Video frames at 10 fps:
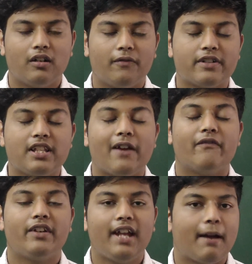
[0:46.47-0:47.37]
Firstly,
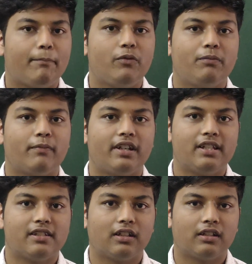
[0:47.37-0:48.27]
I'm very happy with my
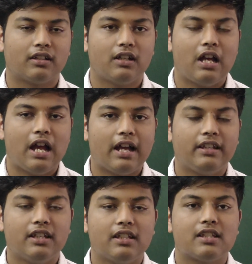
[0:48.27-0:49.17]
result.
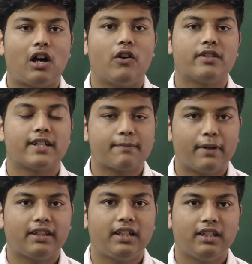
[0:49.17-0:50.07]
And yes, I was
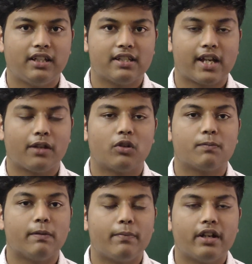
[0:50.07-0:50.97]
expecting this and was
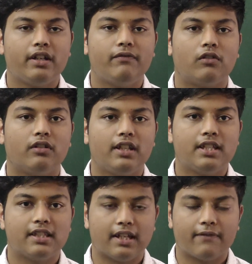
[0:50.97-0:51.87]
preparing for
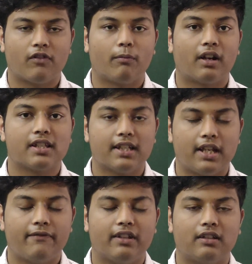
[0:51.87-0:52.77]
this day from class
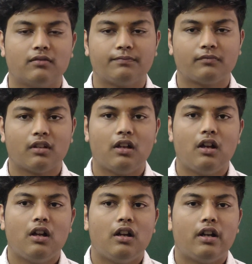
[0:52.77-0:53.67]
11.
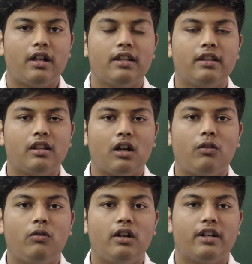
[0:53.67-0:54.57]
And
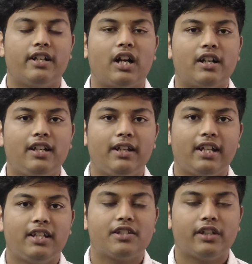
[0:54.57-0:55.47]
now, regarding
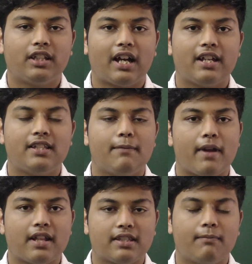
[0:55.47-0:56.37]
getting state highest in
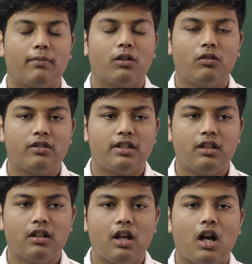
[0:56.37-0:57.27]
maths and
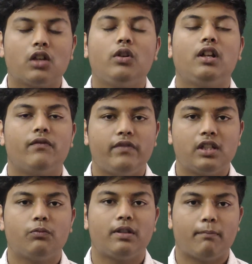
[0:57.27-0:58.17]
biology, I was
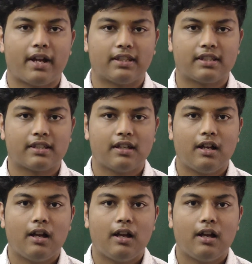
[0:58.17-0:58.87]
confident with maths.